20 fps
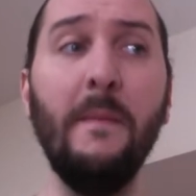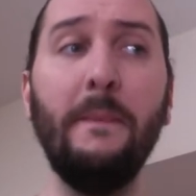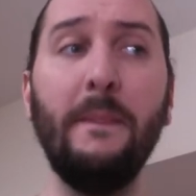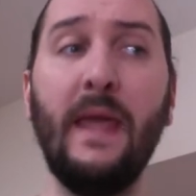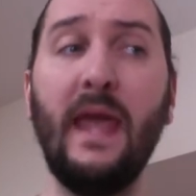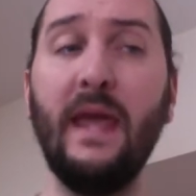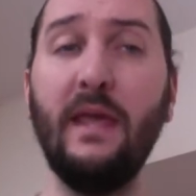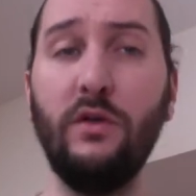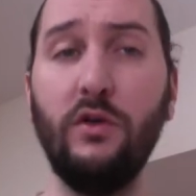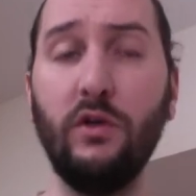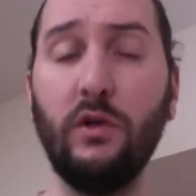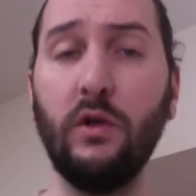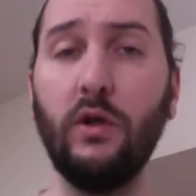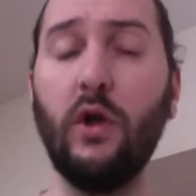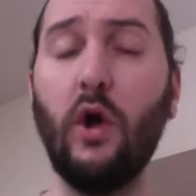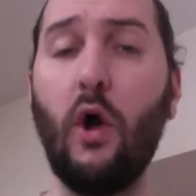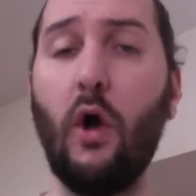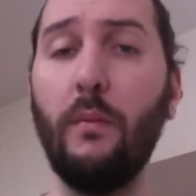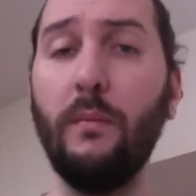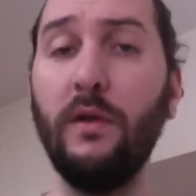hey, you can
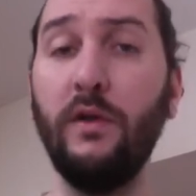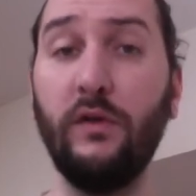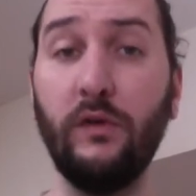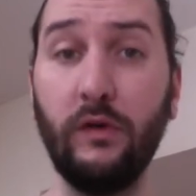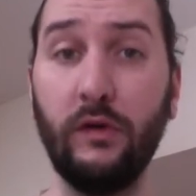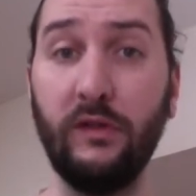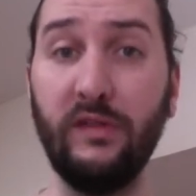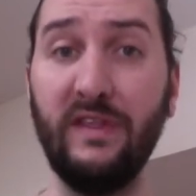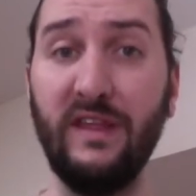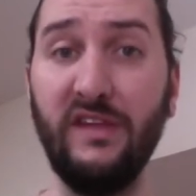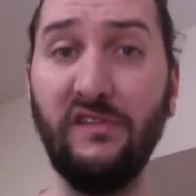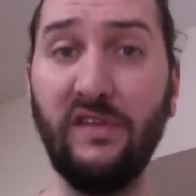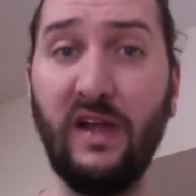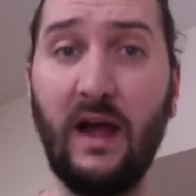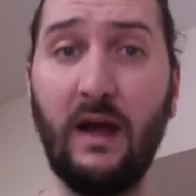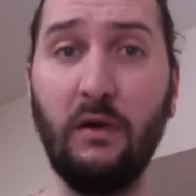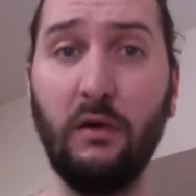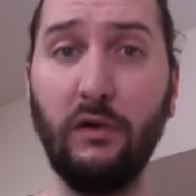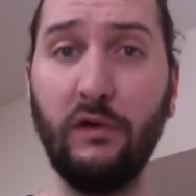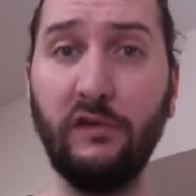call me during these
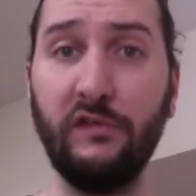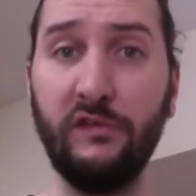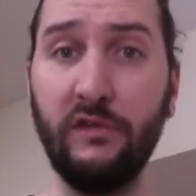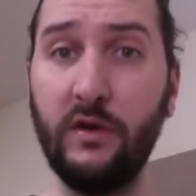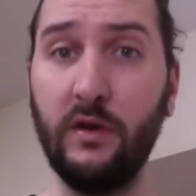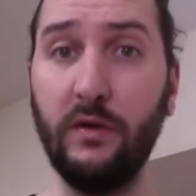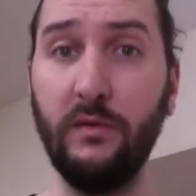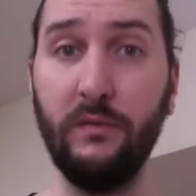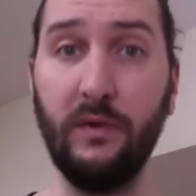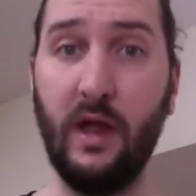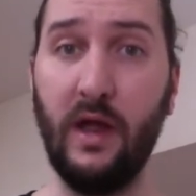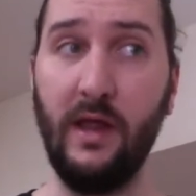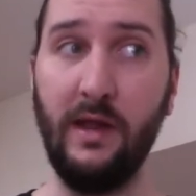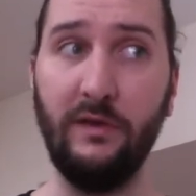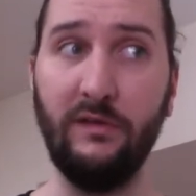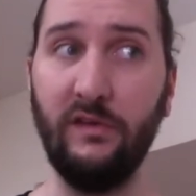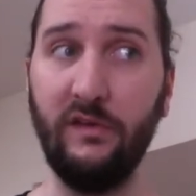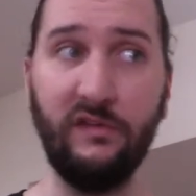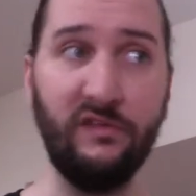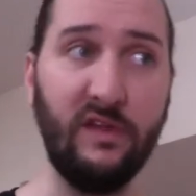hours, 9
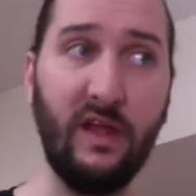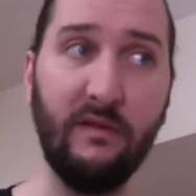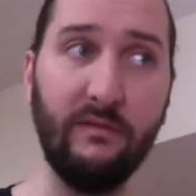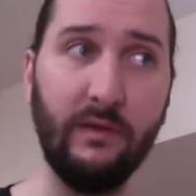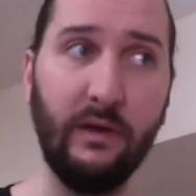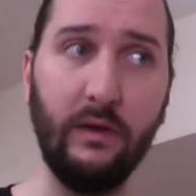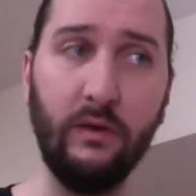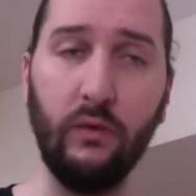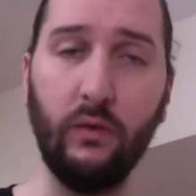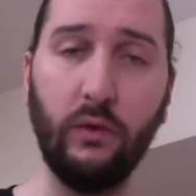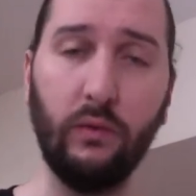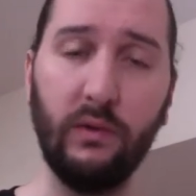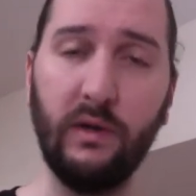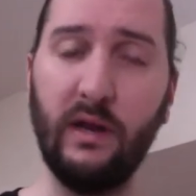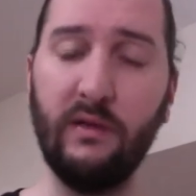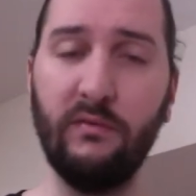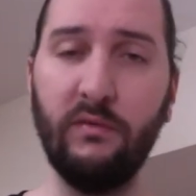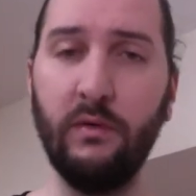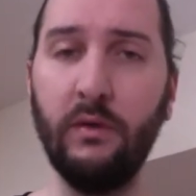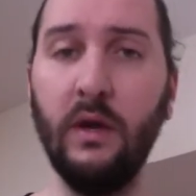to 7 or
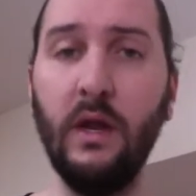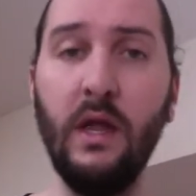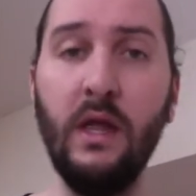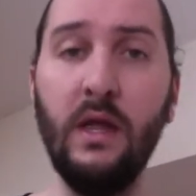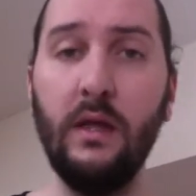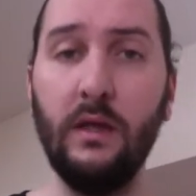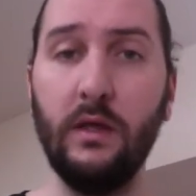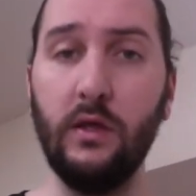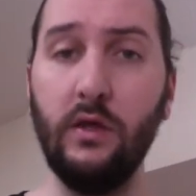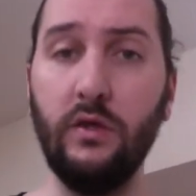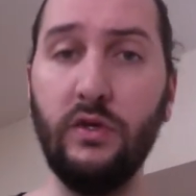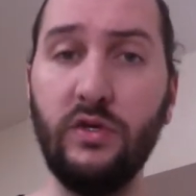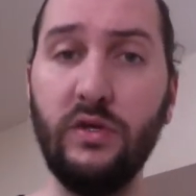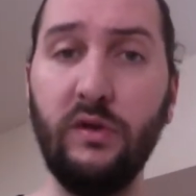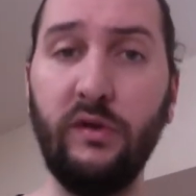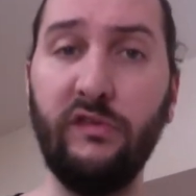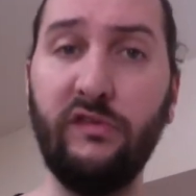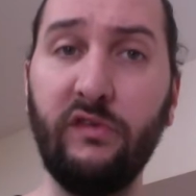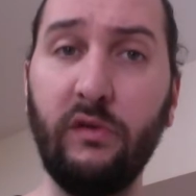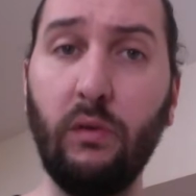whatever you
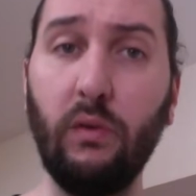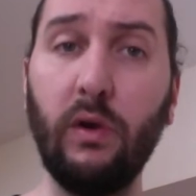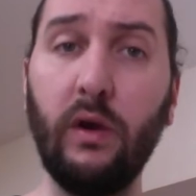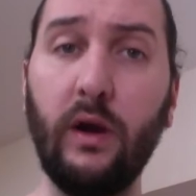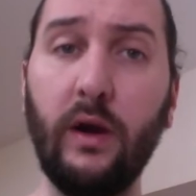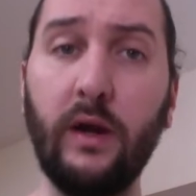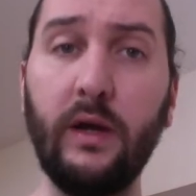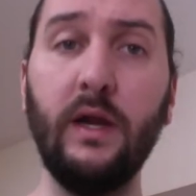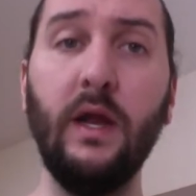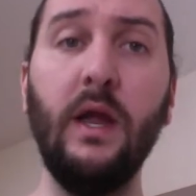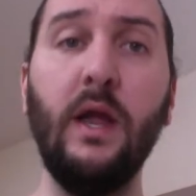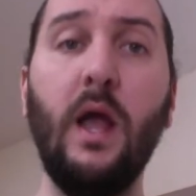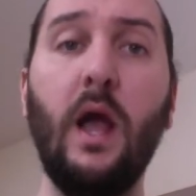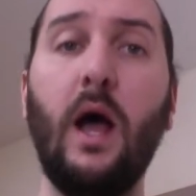choose to work.